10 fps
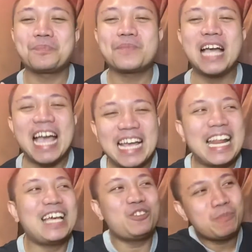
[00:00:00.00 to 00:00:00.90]
I
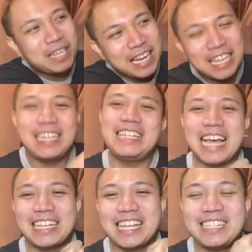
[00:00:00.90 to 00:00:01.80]
like kung biglang
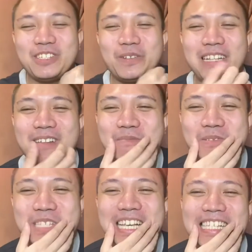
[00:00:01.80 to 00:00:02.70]
hinatak ito nila
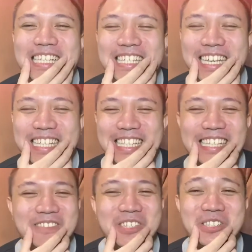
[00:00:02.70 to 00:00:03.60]
Bruce kasi JC.
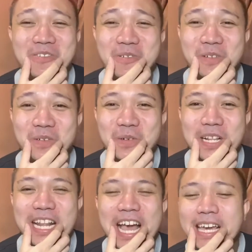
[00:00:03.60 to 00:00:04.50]
It was so cool.
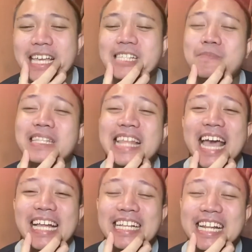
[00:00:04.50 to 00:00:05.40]
It's
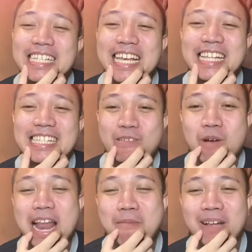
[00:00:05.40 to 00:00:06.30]
bitten in a sense na
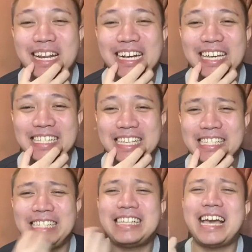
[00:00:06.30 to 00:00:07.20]
wala man lang kissing
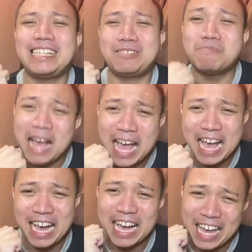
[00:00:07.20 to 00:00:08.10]
scene kahit
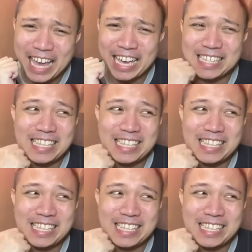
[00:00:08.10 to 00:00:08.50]
smack, guys.